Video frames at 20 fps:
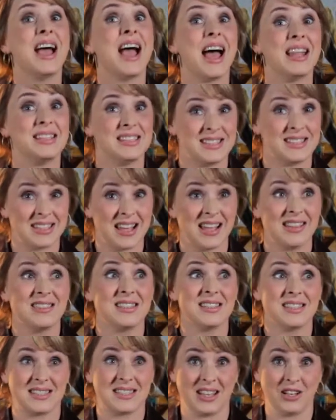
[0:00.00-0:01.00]
and send
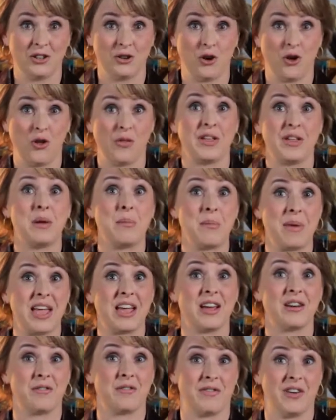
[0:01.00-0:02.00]
the signal that a
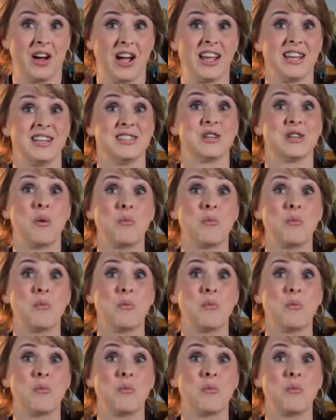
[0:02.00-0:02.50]
man finds